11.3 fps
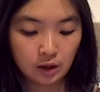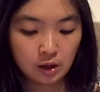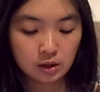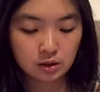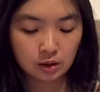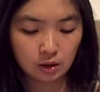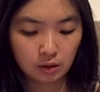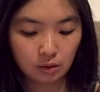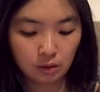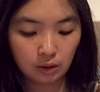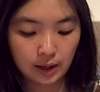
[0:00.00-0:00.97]

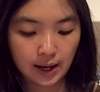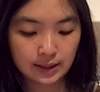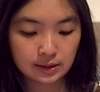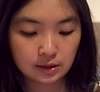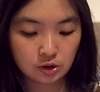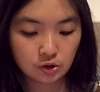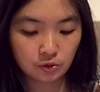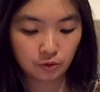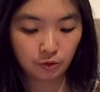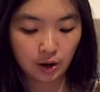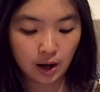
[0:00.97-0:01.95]
So let's
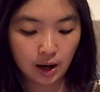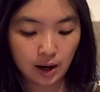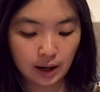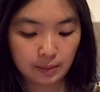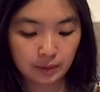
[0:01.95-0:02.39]
try,